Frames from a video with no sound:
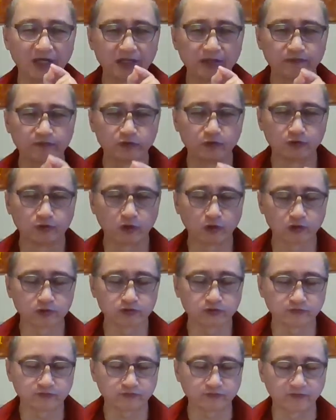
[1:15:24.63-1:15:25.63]
But if you
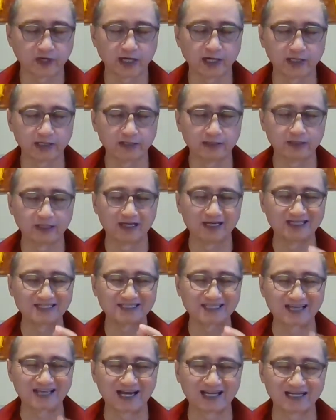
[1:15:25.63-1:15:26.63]
go to find
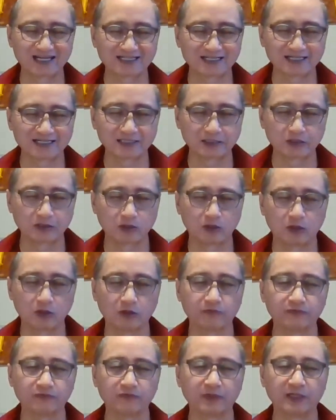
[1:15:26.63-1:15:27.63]
a skeleton
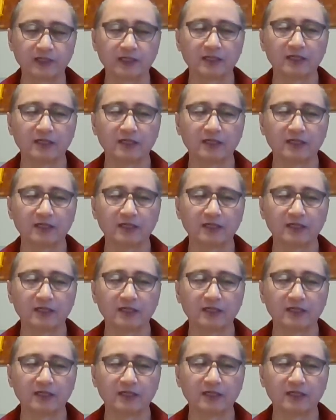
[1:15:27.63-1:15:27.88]
of